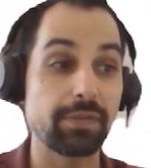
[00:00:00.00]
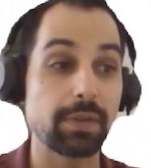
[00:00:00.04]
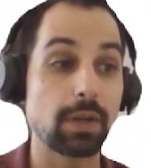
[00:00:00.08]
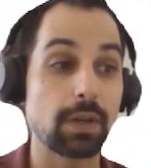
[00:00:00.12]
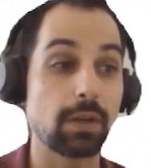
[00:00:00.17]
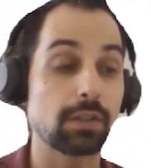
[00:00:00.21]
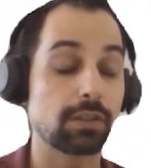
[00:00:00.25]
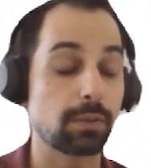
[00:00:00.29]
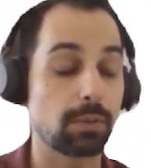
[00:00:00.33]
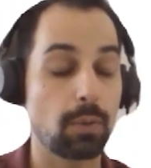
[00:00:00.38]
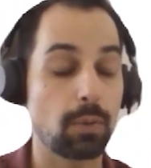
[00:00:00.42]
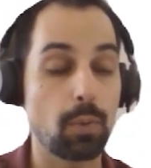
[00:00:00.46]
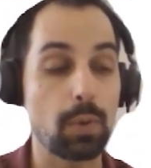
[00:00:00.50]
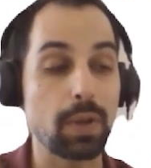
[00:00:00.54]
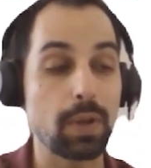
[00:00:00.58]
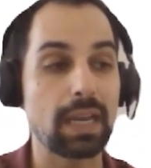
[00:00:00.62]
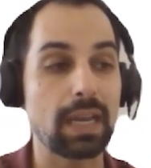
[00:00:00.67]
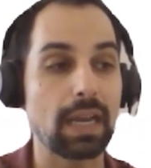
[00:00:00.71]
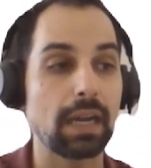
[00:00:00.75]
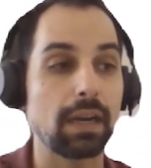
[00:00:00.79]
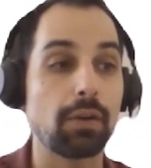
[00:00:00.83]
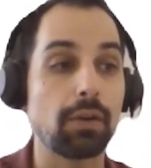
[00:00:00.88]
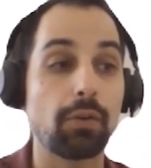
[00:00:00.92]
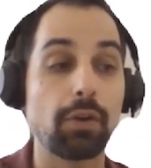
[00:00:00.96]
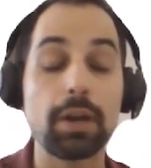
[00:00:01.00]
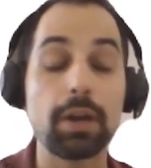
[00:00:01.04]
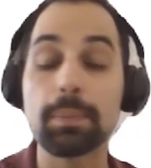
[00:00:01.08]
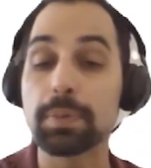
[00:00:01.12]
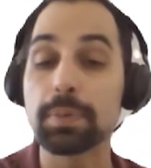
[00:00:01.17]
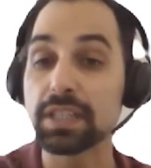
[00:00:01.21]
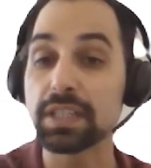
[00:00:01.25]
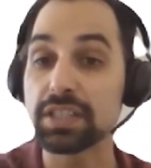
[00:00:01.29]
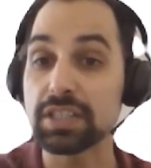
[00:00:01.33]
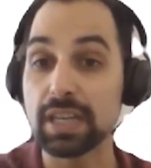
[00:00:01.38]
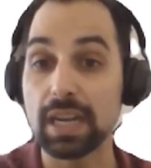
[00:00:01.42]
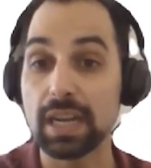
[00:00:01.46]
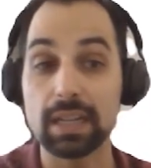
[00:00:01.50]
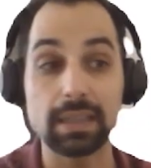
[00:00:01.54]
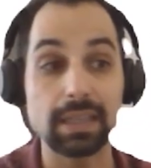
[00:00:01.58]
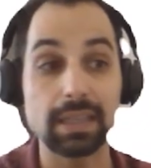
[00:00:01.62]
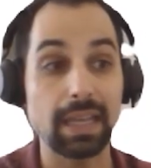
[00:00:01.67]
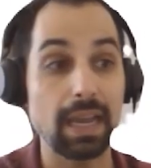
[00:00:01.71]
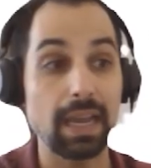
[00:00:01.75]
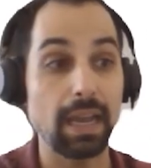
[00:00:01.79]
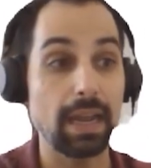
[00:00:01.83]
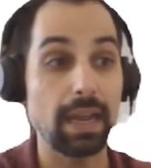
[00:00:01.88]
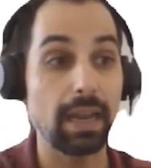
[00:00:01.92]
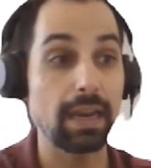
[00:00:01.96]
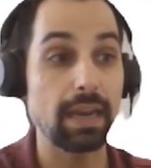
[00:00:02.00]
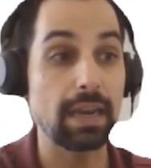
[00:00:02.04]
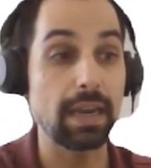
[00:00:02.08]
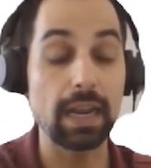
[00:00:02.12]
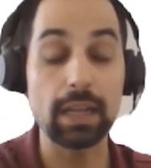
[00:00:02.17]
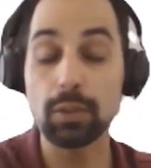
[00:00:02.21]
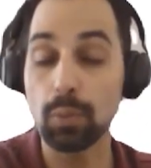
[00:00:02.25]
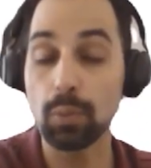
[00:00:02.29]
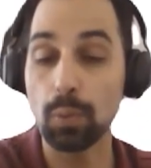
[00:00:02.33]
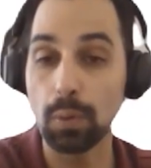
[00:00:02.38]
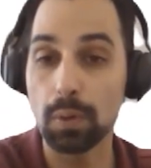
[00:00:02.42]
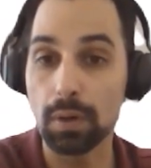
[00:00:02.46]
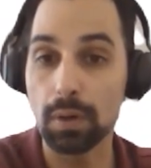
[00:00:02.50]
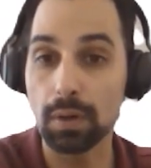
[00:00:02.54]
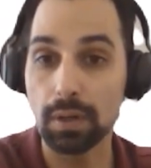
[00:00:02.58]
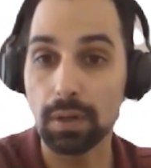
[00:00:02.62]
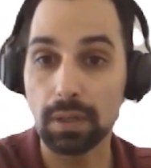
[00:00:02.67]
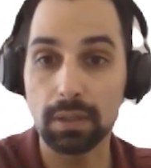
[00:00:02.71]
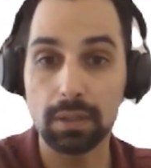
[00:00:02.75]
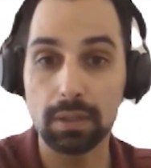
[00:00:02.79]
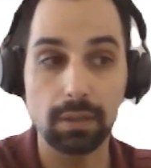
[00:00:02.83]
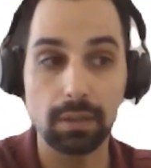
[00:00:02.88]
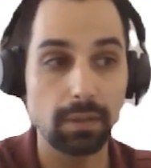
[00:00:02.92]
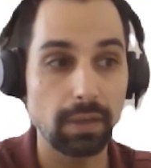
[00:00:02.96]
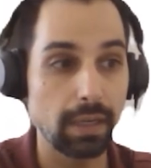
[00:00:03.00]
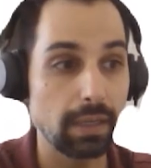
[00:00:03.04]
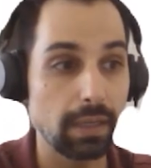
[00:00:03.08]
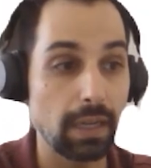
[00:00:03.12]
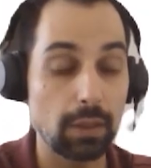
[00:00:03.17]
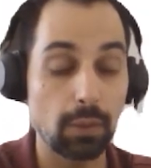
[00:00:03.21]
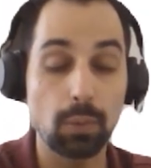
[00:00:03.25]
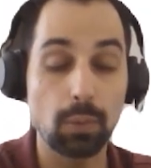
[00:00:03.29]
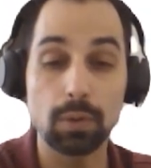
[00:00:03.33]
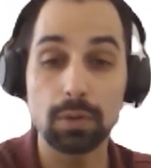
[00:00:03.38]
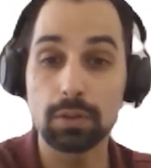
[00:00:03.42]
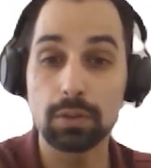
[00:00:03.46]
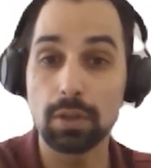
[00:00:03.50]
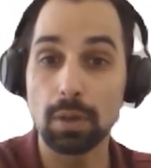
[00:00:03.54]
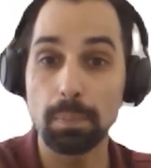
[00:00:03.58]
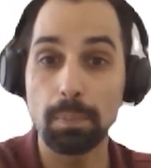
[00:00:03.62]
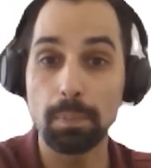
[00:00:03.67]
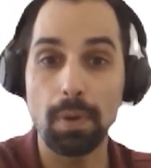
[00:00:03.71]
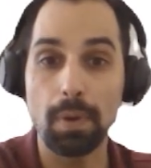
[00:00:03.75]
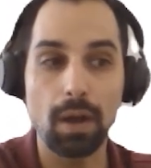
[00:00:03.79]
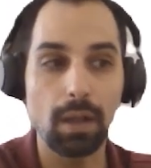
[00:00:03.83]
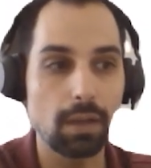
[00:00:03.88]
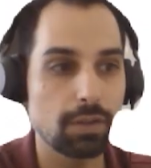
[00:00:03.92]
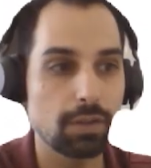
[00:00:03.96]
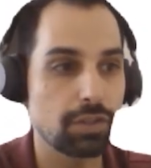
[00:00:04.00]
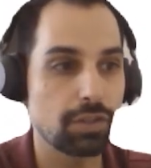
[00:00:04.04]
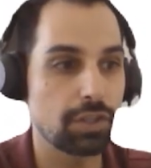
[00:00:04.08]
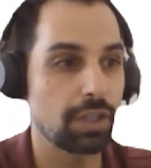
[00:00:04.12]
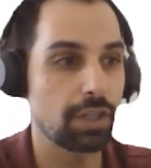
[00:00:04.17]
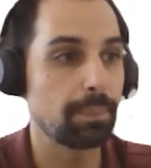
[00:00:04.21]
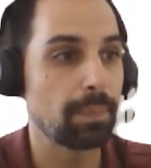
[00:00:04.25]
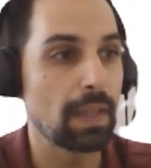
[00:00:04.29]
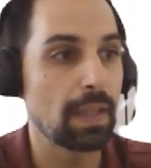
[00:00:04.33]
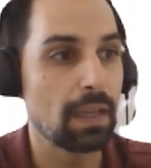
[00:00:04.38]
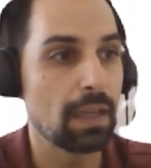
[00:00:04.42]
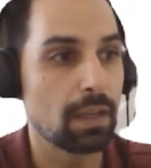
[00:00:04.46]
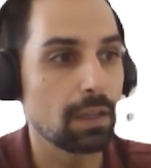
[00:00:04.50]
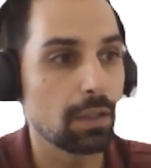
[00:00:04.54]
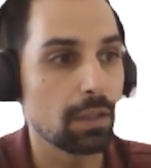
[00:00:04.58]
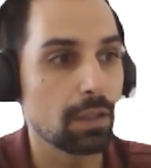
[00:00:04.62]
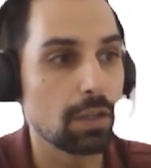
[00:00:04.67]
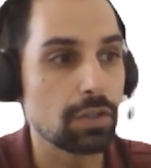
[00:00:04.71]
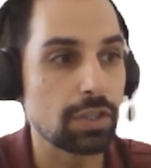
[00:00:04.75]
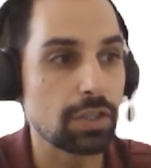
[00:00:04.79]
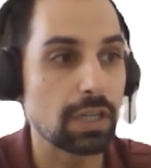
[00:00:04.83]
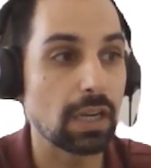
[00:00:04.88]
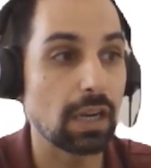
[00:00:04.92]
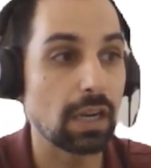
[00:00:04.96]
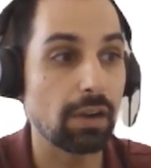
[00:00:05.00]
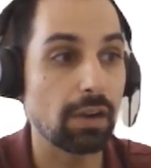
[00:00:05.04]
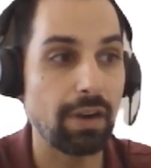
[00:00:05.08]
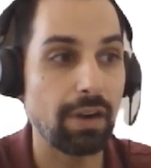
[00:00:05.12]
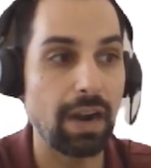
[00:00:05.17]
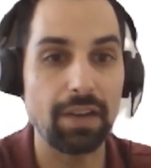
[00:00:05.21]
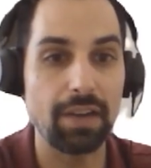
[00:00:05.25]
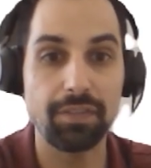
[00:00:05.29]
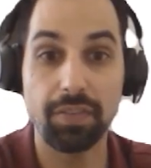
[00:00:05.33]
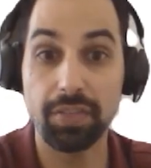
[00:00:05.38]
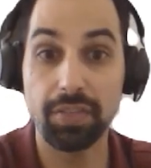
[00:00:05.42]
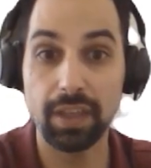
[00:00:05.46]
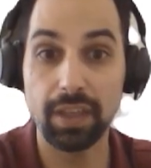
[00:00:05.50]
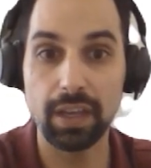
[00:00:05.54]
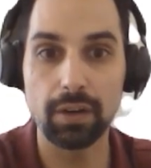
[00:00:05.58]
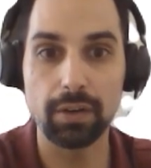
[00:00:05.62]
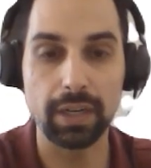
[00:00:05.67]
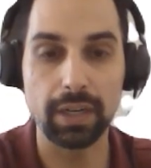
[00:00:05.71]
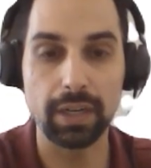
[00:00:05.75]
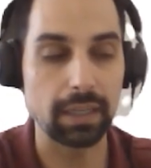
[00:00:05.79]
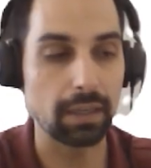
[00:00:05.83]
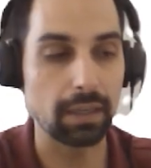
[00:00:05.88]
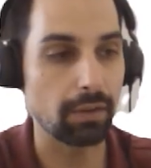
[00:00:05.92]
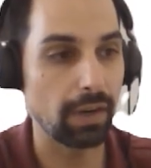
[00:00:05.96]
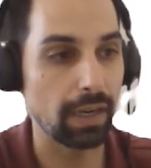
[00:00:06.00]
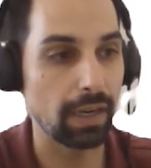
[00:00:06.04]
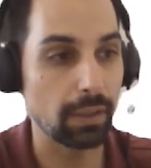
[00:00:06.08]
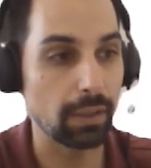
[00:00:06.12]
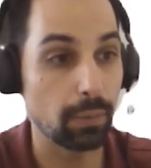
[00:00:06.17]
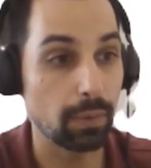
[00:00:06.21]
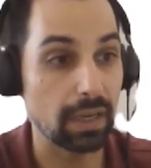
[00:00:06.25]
because we can represent a network topology using graph theory, right?